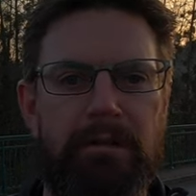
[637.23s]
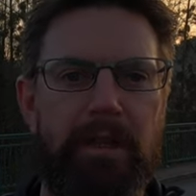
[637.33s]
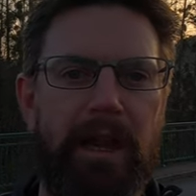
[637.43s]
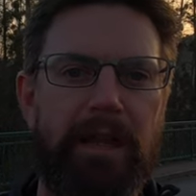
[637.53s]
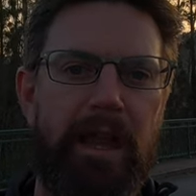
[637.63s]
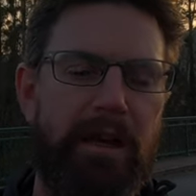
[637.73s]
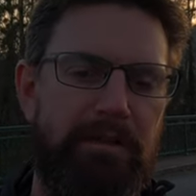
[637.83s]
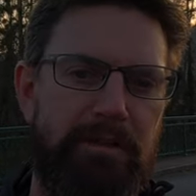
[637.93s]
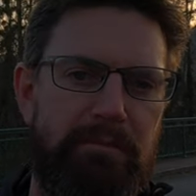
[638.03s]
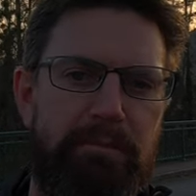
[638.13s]
de la
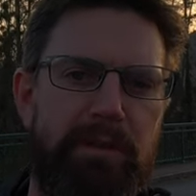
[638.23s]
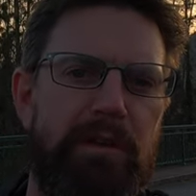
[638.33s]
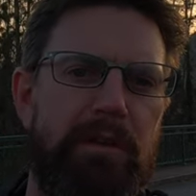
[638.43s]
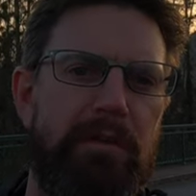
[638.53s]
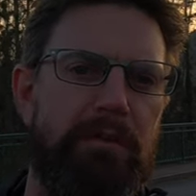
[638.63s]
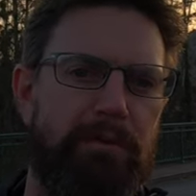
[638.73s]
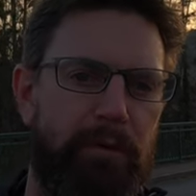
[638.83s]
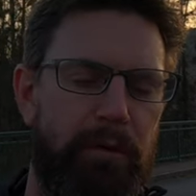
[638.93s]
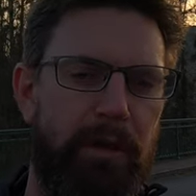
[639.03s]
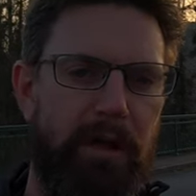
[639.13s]
Guerche. It's a
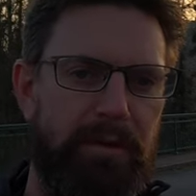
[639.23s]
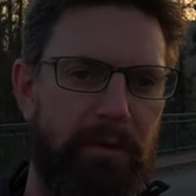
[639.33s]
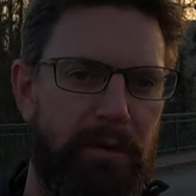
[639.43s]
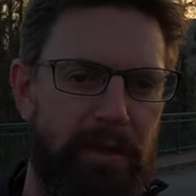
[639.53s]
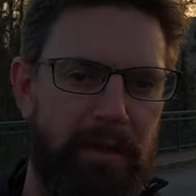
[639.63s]
beautiful castle.